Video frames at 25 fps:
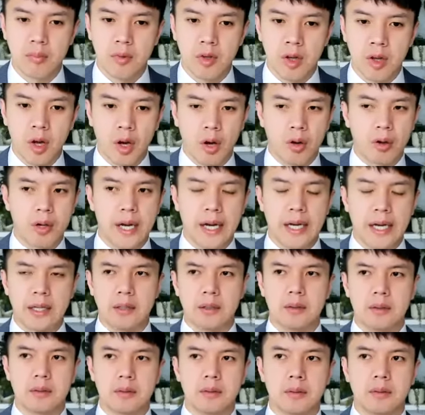Okay.
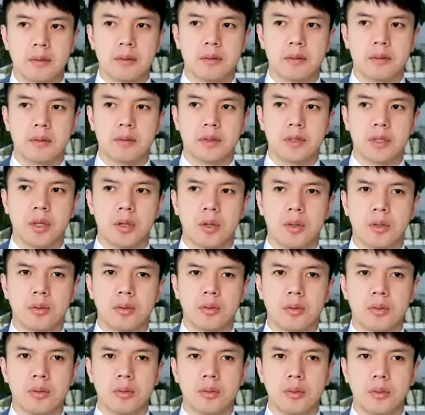So
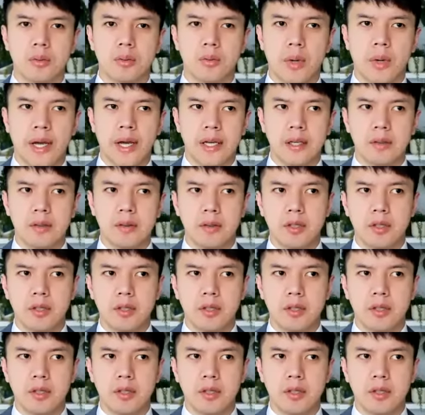wait,